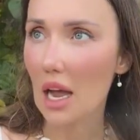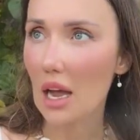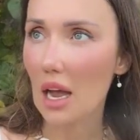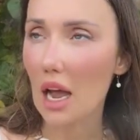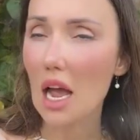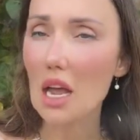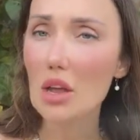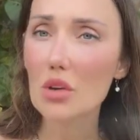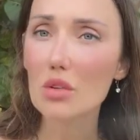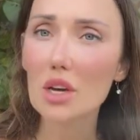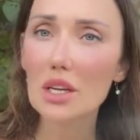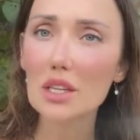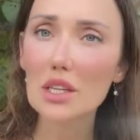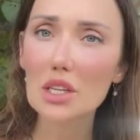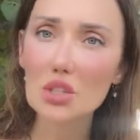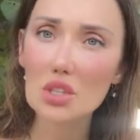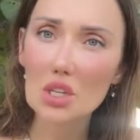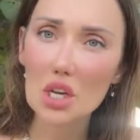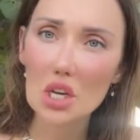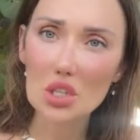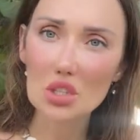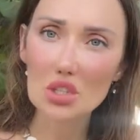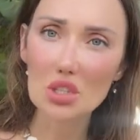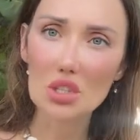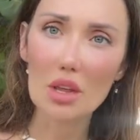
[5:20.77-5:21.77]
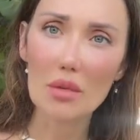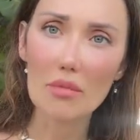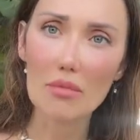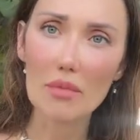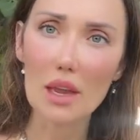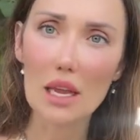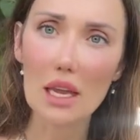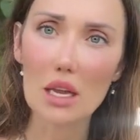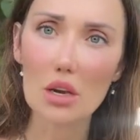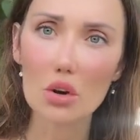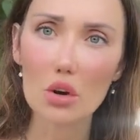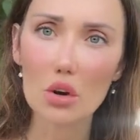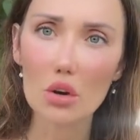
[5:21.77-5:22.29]
are you gonna change the
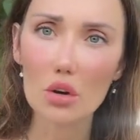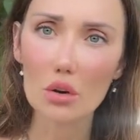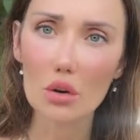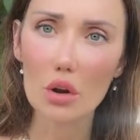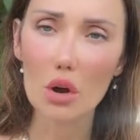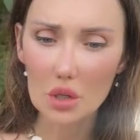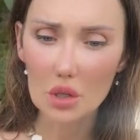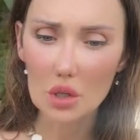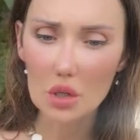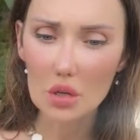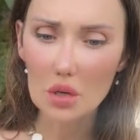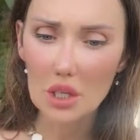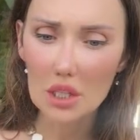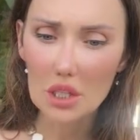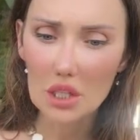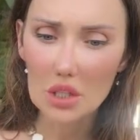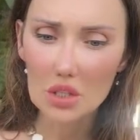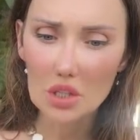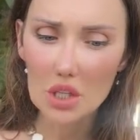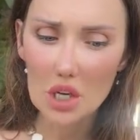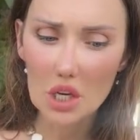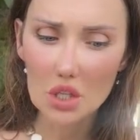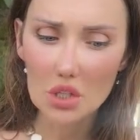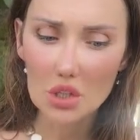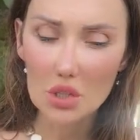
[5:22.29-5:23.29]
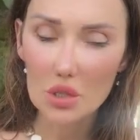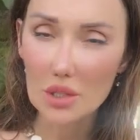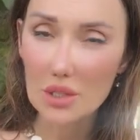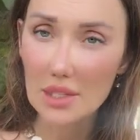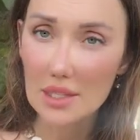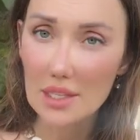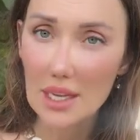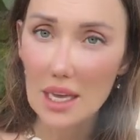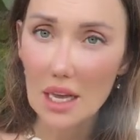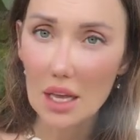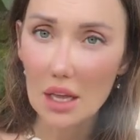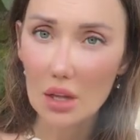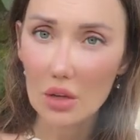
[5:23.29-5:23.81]
mirror, or you're gonna change
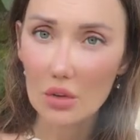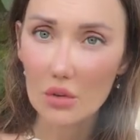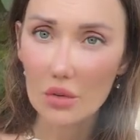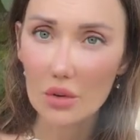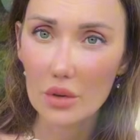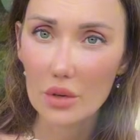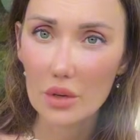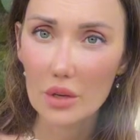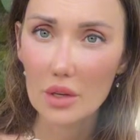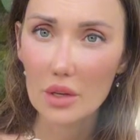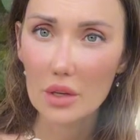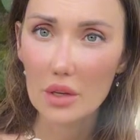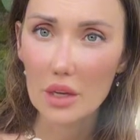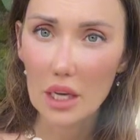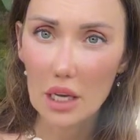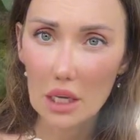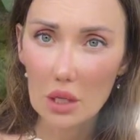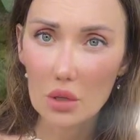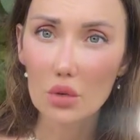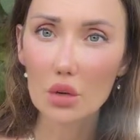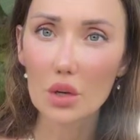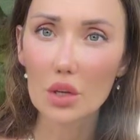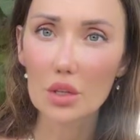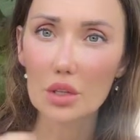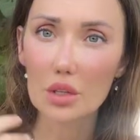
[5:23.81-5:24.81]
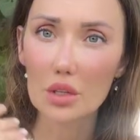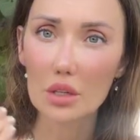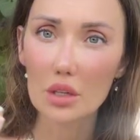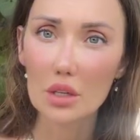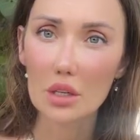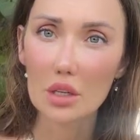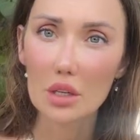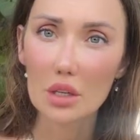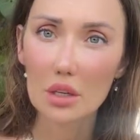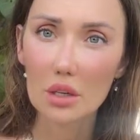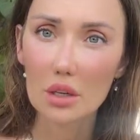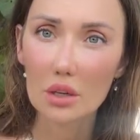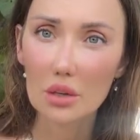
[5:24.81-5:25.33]
yourself in order
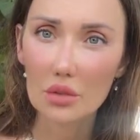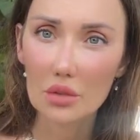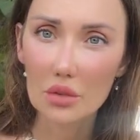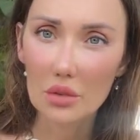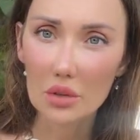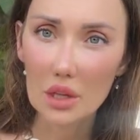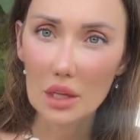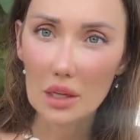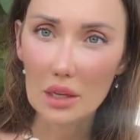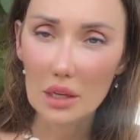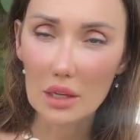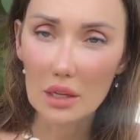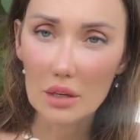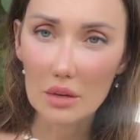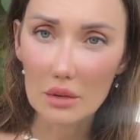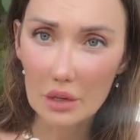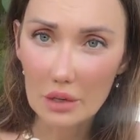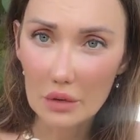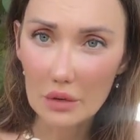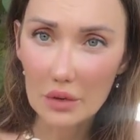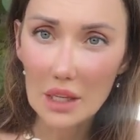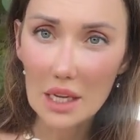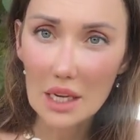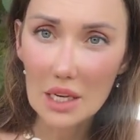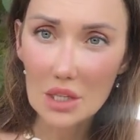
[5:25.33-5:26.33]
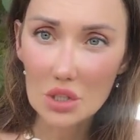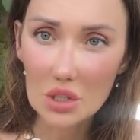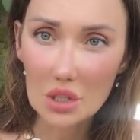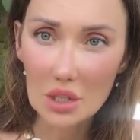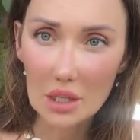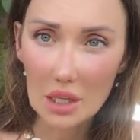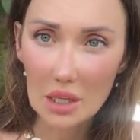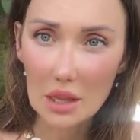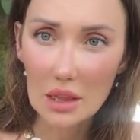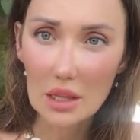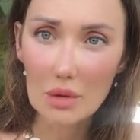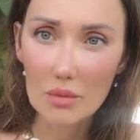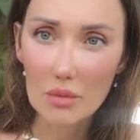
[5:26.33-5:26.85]
for the reflection
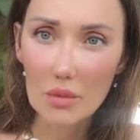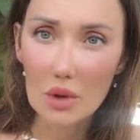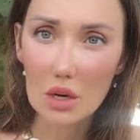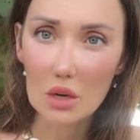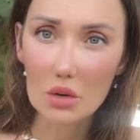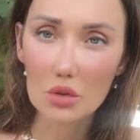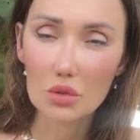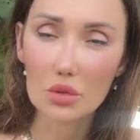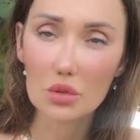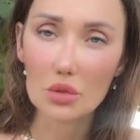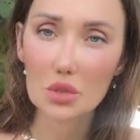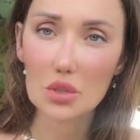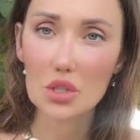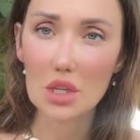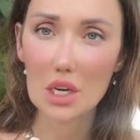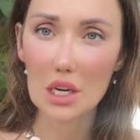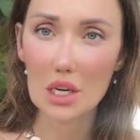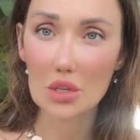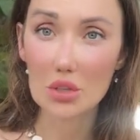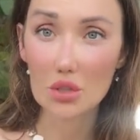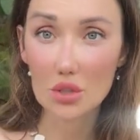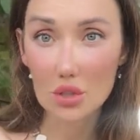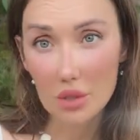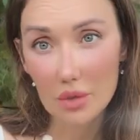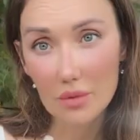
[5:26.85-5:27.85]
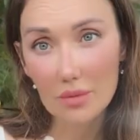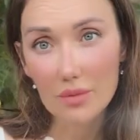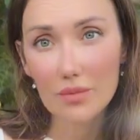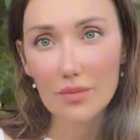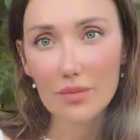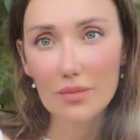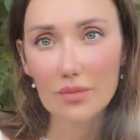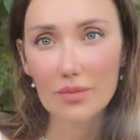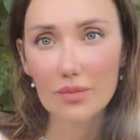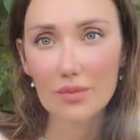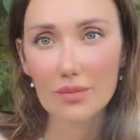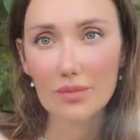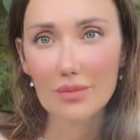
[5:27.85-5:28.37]
in the mirror to change?
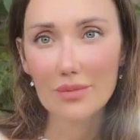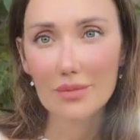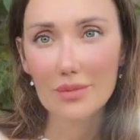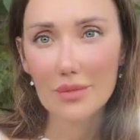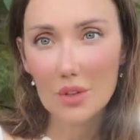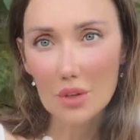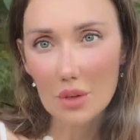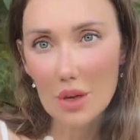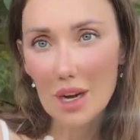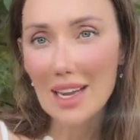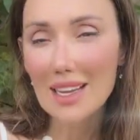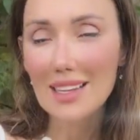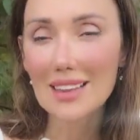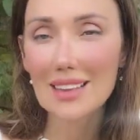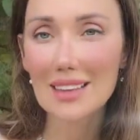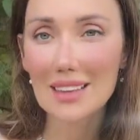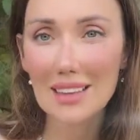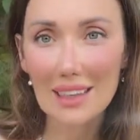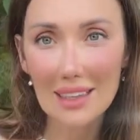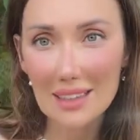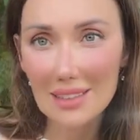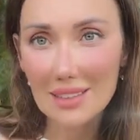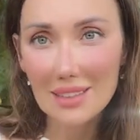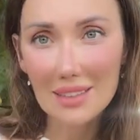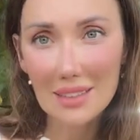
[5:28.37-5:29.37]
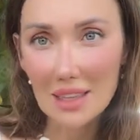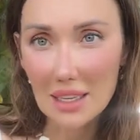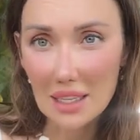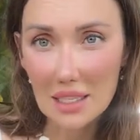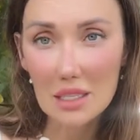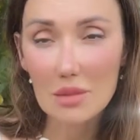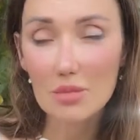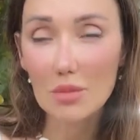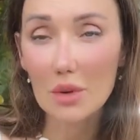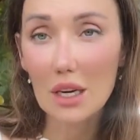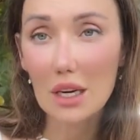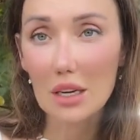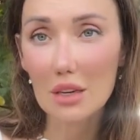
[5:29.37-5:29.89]
Right? That that's
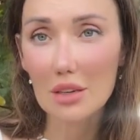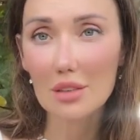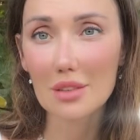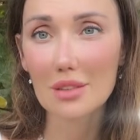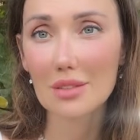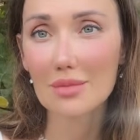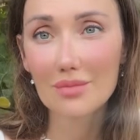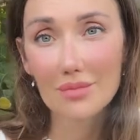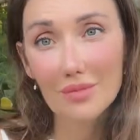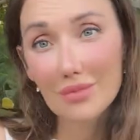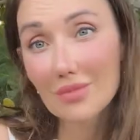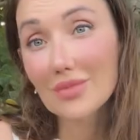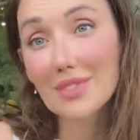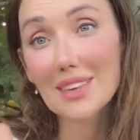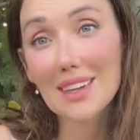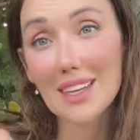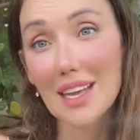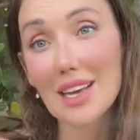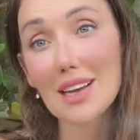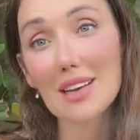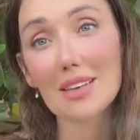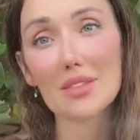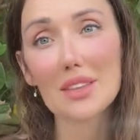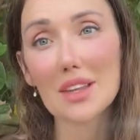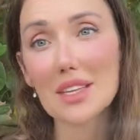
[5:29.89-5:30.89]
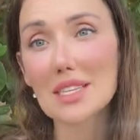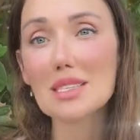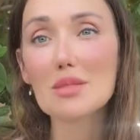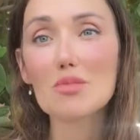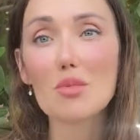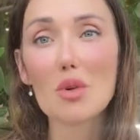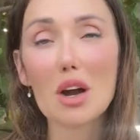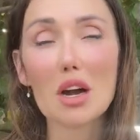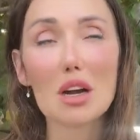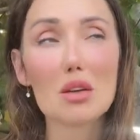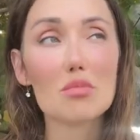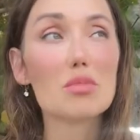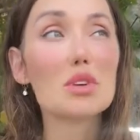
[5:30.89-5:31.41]
smart. Yeah, that's
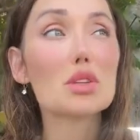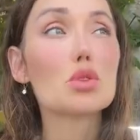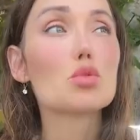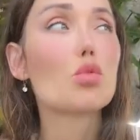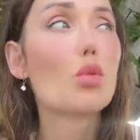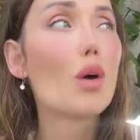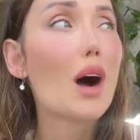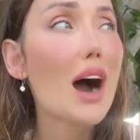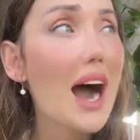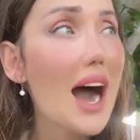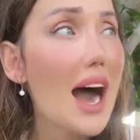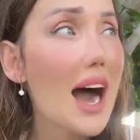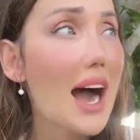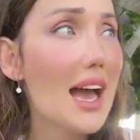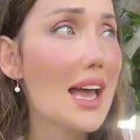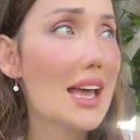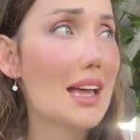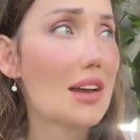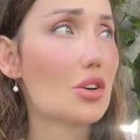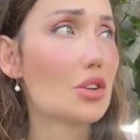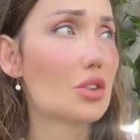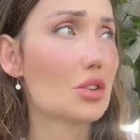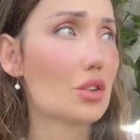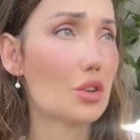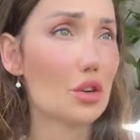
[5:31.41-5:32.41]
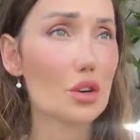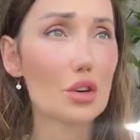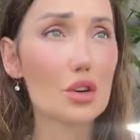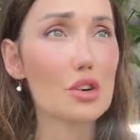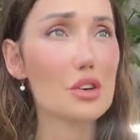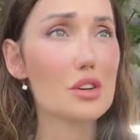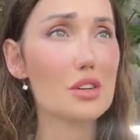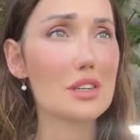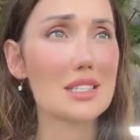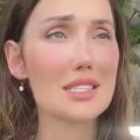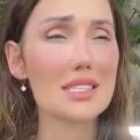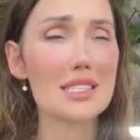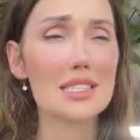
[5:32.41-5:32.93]
smart. But why on
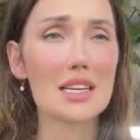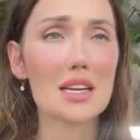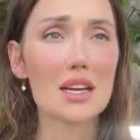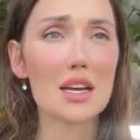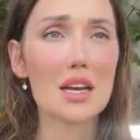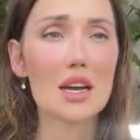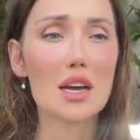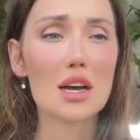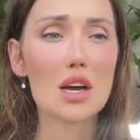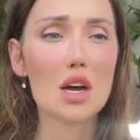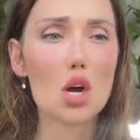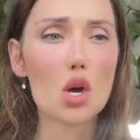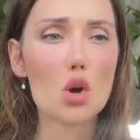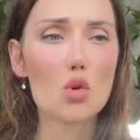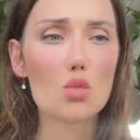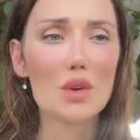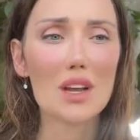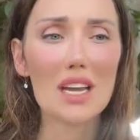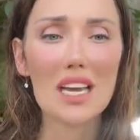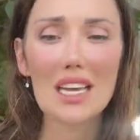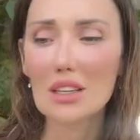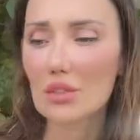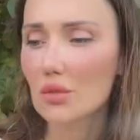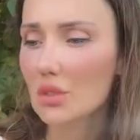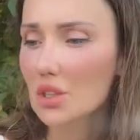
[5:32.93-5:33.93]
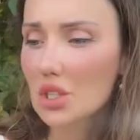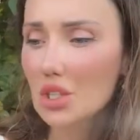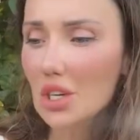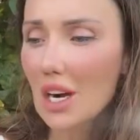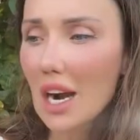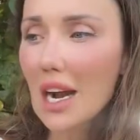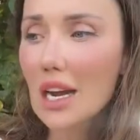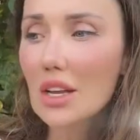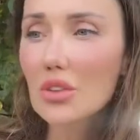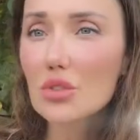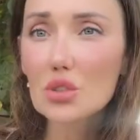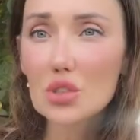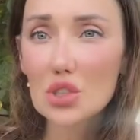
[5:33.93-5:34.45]
earth we, we're
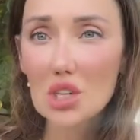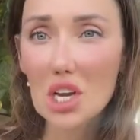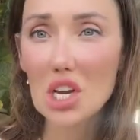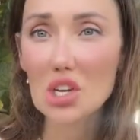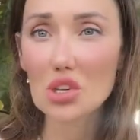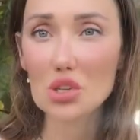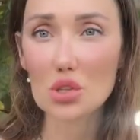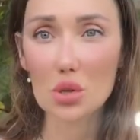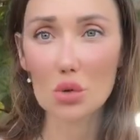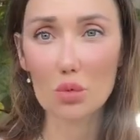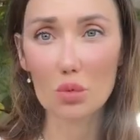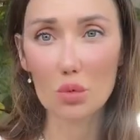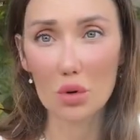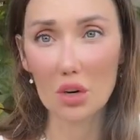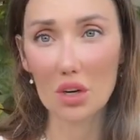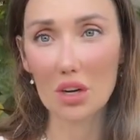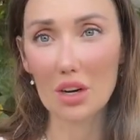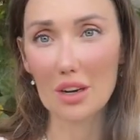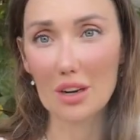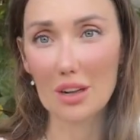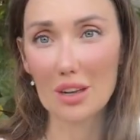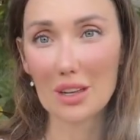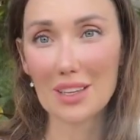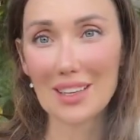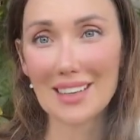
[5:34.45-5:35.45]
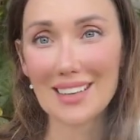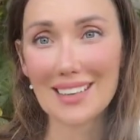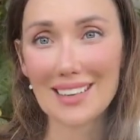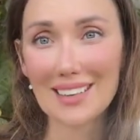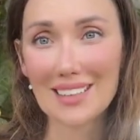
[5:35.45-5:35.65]
trying to change the world